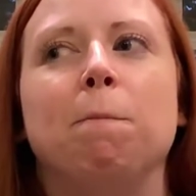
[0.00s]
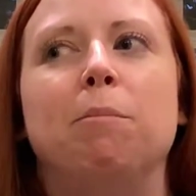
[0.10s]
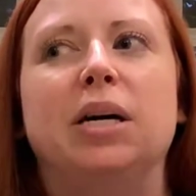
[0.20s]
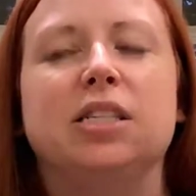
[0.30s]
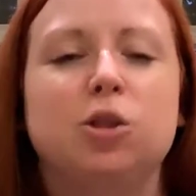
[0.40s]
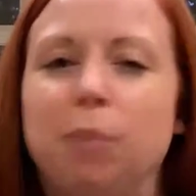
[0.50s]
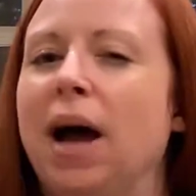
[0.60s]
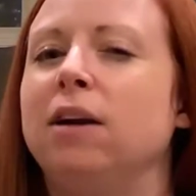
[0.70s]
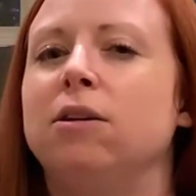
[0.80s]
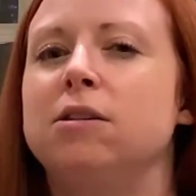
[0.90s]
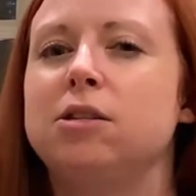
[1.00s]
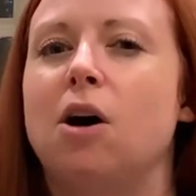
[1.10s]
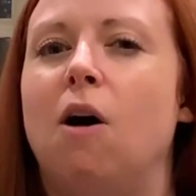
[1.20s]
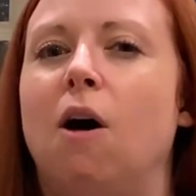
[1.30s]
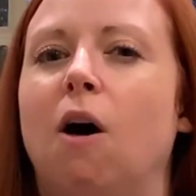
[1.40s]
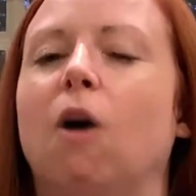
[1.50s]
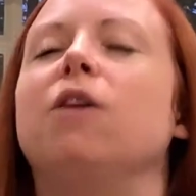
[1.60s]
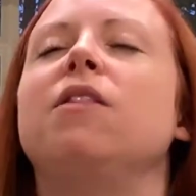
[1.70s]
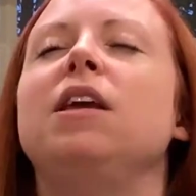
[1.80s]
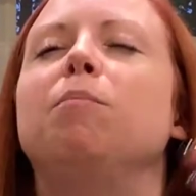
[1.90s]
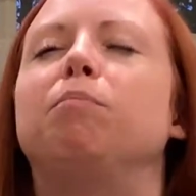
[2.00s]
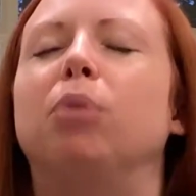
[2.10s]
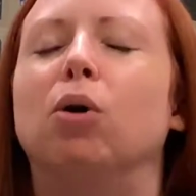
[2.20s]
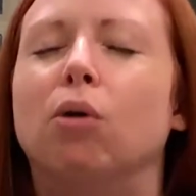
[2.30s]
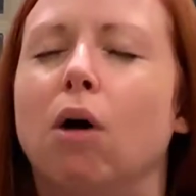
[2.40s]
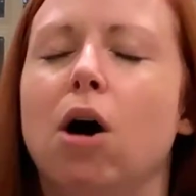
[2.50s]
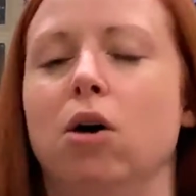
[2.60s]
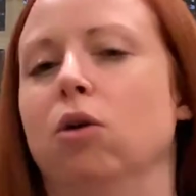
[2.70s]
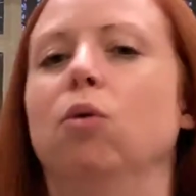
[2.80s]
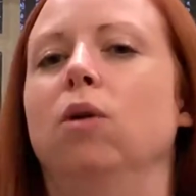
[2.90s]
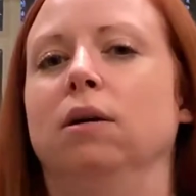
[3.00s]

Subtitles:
But spiders are the pro